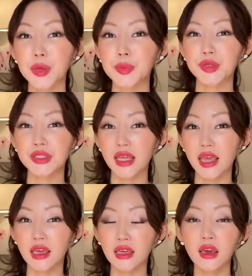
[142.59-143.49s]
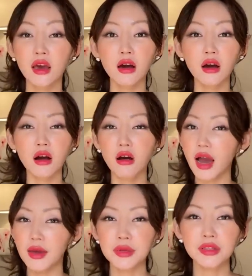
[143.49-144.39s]
People saying, oh,
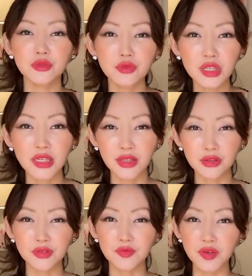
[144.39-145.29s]
I've been looking at those